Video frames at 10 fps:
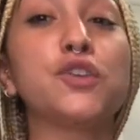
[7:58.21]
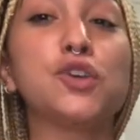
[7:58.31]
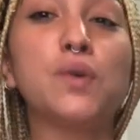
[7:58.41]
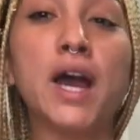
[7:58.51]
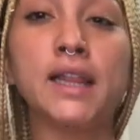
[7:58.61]

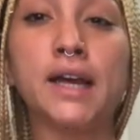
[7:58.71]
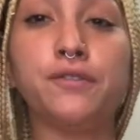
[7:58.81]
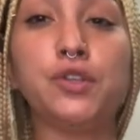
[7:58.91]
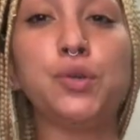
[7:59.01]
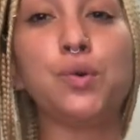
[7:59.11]
you, I
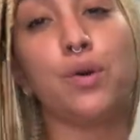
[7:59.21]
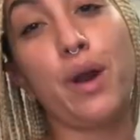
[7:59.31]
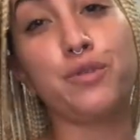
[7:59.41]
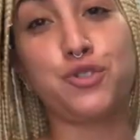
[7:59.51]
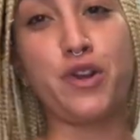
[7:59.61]
love you, or I
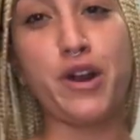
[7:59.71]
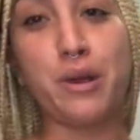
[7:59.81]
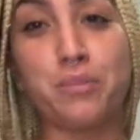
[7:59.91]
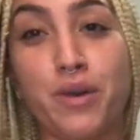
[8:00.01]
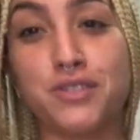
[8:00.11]
was trying to
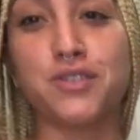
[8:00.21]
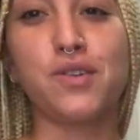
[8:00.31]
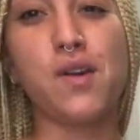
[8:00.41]
impress you.